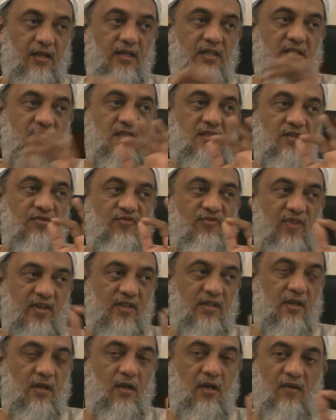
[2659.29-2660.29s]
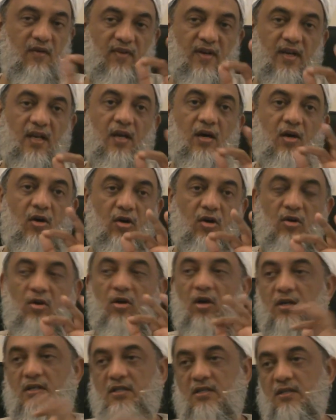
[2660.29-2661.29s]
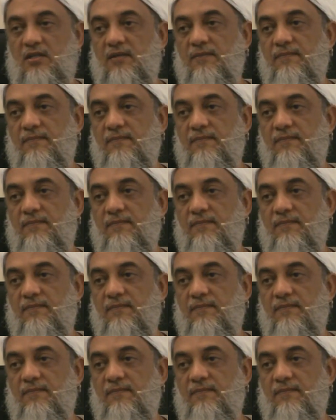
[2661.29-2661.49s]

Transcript: is the fadl of Allah or not.